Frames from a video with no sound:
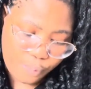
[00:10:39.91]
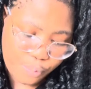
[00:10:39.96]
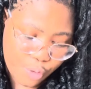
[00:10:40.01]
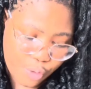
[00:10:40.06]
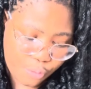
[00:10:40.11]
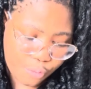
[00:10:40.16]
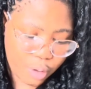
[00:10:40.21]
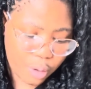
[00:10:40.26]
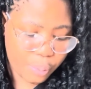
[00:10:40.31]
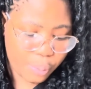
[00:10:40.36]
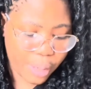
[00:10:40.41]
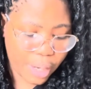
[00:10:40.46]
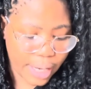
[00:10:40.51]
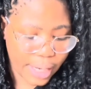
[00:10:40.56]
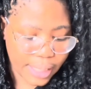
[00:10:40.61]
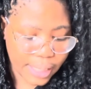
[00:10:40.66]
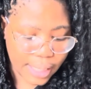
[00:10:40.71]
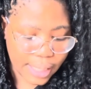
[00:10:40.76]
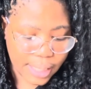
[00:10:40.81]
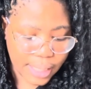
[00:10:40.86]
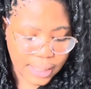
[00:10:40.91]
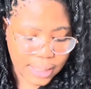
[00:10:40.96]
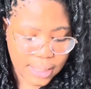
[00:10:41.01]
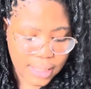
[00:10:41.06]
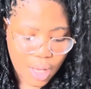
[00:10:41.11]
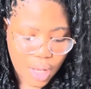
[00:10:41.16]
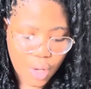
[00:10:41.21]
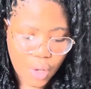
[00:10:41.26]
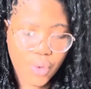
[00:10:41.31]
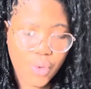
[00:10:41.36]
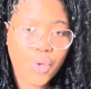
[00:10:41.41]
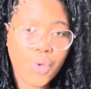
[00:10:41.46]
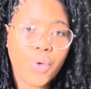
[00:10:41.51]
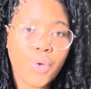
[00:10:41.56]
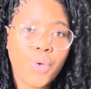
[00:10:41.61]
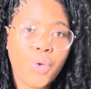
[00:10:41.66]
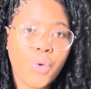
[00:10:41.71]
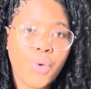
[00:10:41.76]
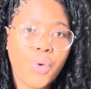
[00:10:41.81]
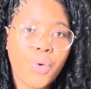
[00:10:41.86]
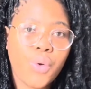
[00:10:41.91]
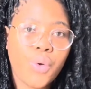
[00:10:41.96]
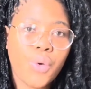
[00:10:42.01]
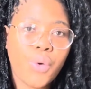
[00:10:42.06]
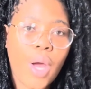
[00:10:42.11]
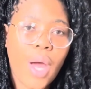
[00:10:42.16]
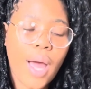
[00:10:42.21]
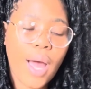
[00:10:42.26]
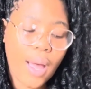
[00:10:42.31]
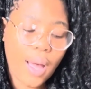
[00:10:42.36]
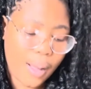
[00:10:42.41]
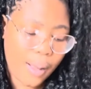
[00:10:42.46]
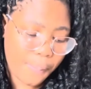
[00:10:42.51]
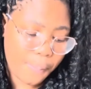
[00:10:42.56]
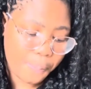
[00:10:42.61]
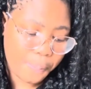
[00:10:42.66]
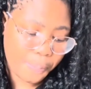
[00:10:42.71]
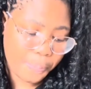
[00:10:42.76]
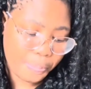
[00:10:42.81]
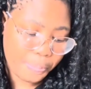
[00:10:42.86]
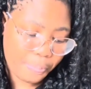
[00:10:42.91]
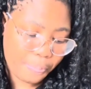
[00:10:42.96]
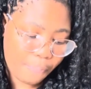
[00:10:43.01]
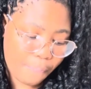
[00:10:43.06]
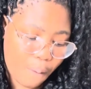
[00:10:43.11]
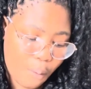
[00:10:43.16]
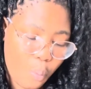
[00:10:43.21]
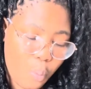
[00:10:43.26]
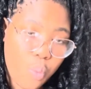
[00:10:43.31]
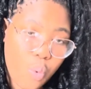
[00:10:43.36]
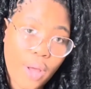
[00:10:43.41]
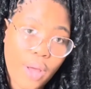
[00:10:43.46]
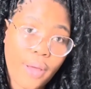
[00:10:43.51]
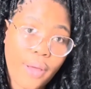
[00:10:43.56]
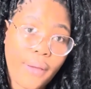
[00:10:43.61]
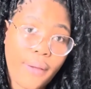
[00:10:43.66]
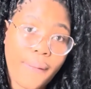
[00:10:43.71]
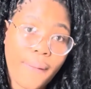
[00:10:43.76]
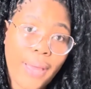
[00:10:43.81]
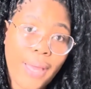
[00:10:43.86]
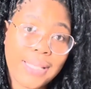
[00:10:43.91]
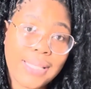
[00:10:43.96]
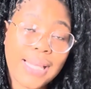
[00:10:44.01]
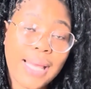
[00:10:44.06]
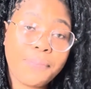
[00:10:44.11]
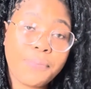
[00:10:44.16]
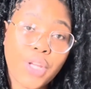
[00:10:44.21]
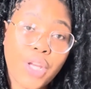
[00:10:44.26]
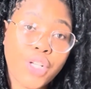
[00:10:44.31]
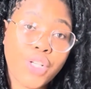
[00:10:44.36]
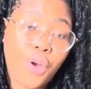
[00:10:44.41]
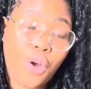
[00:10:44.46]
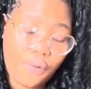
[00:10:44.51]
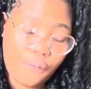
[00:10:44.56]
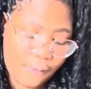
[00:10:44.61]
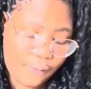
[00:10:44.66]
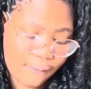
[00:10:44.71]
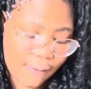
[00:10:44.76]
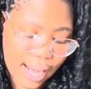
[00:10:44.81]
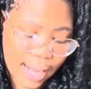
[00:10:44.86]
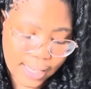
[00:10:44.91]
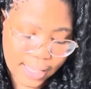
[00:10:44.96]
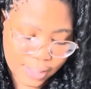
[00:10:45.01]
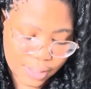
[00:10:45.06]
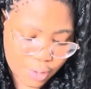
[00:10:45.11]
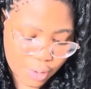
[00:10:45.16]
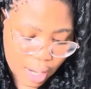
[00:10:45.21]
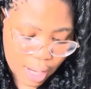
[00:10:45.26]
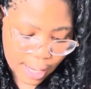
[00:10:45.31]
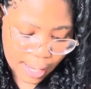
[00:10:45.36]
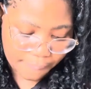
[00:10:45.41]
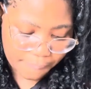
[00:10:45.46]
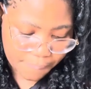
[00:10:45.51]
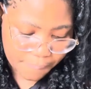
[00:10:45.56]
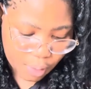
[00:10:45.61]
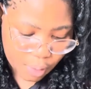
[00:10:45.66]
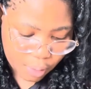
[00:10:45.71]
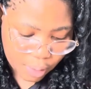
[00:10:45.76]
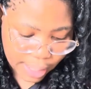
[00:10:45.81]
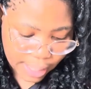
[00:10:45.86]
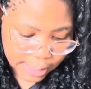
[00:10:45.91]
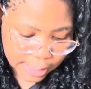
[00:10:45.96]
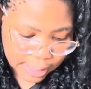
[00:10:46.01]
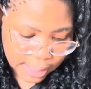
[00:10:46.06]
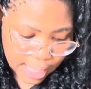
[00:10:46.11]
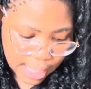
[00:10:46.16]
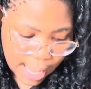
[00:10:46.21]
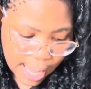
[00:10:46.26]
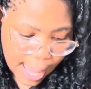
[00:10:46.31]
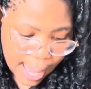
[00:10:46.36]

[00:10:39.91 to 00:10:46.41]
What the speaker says: you fall pregnant, you were a subject of a violent crime. All right.